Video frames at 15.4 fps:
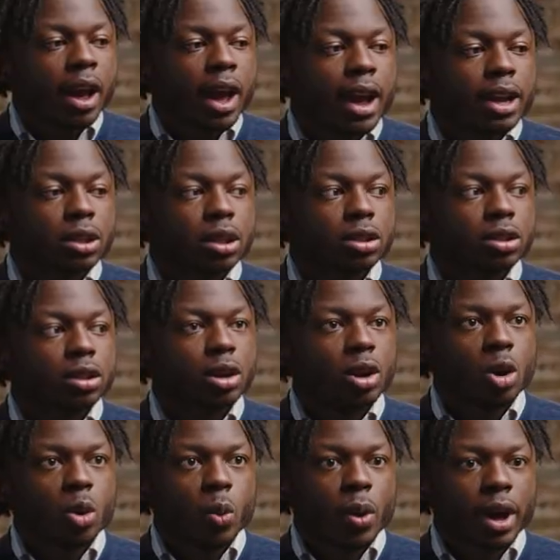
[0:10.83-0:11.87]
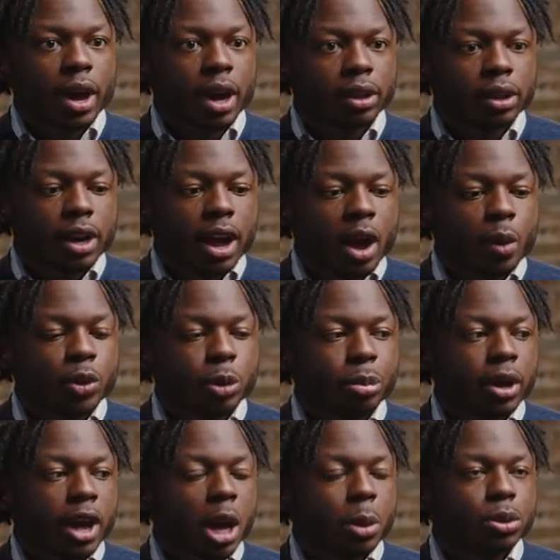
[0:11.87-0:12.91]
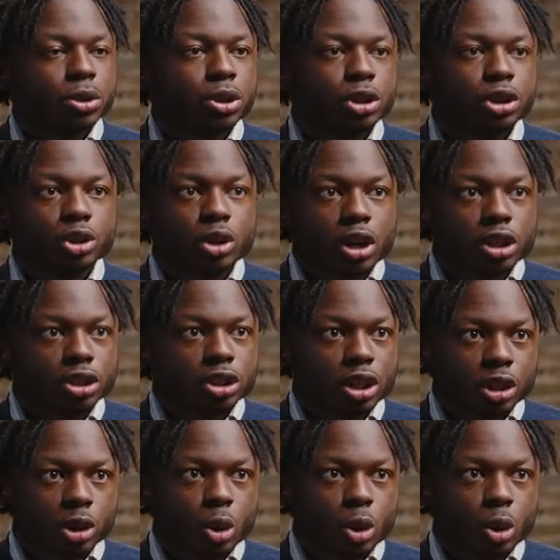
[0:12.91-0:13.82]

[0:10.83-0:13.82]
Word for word: And there's no way that I would be able to structure and